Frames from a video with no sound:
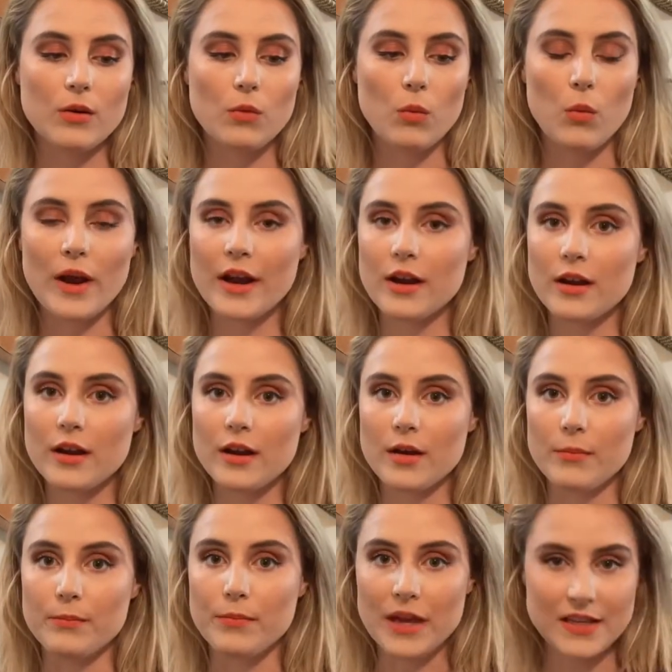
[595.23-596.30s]
wear
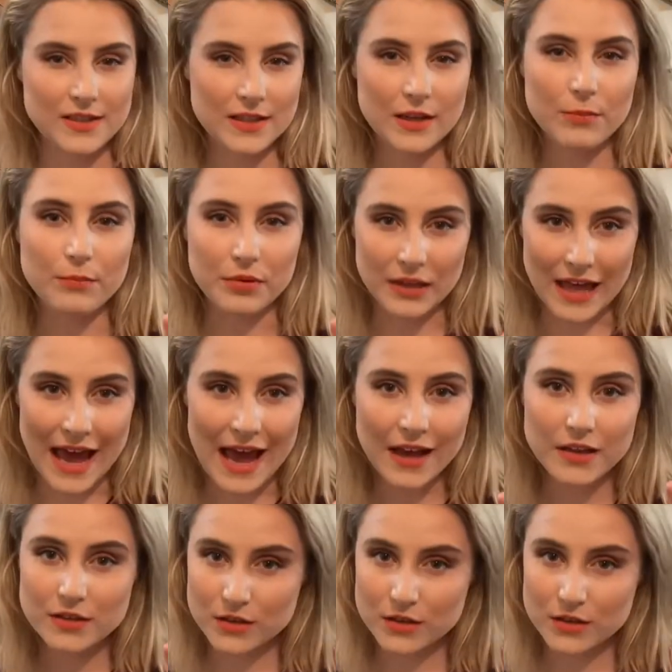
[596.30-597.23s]
a basic black